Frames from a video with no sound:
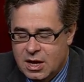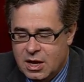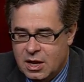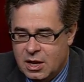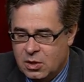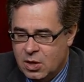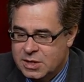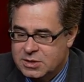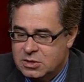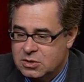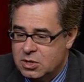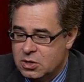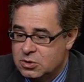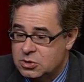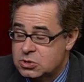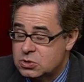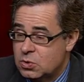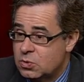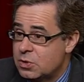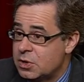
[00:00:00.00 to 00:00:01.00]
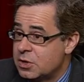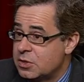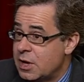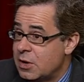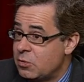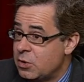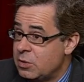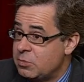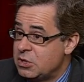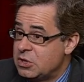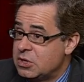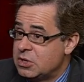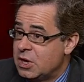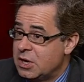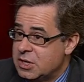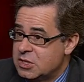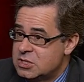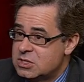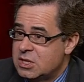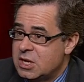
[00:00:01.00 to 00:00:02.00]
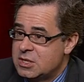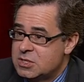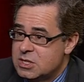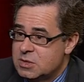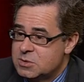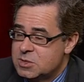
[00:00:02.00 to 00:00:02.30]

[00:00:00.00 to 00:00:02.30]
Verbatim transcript: And I like to tell the story that when I'm in the United States,